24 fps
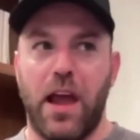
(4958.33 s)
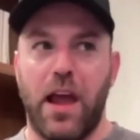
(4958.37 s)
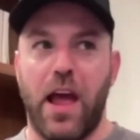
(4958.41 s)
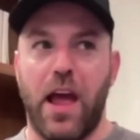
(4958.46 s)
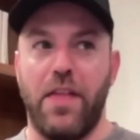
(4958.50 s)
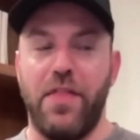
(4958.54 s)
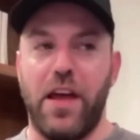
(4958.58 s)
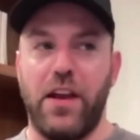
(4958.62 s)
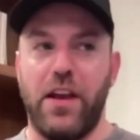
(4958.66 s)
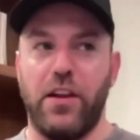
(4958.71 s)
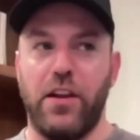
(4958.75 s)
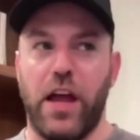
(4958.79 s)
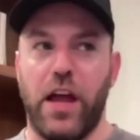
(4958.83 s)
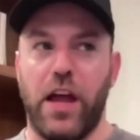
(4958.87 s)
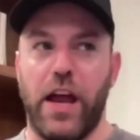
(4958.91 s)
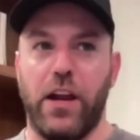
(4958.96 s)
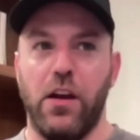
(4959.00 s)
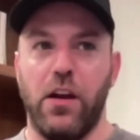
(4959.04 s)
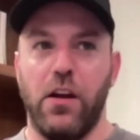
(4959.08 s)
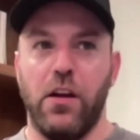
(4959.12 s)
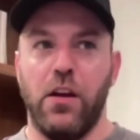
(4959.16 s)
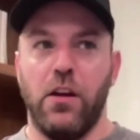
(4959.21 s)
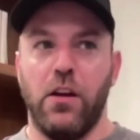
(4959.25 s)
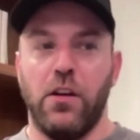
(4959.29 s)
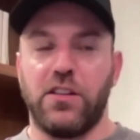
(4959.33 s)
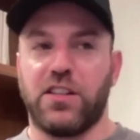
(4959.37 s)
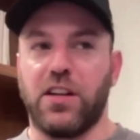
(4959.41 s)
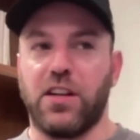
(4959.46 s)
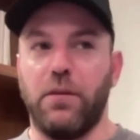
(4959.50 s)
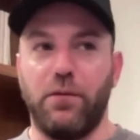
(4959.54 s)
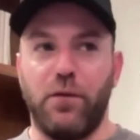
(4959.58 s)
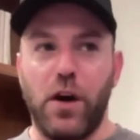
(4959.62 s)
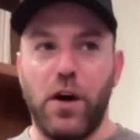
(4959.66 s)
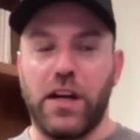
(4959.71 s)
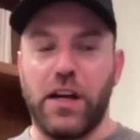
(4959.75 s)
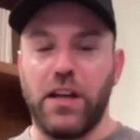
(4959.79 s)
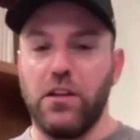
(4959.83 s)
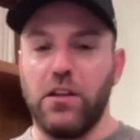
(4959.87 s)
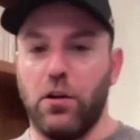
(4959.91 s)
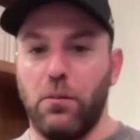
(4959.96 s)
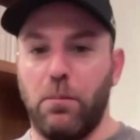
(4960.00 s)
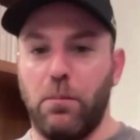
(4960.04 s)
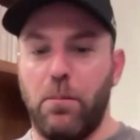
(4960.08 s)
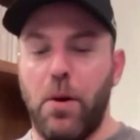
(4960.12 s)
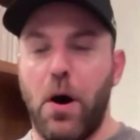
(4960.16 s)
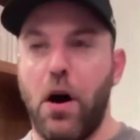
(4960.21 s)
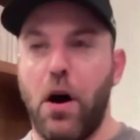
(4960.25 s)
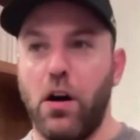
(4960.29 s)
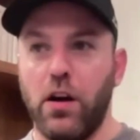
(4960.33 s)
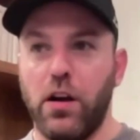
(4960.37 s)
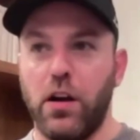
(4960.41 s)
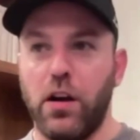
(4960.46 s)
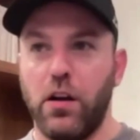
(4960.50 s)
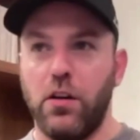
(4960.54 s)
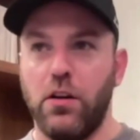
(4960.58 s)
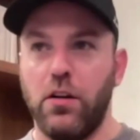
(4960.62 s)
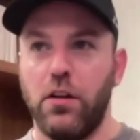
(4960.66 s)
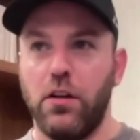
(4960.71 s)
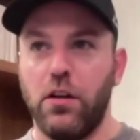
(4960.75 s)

and then like some fucking little punk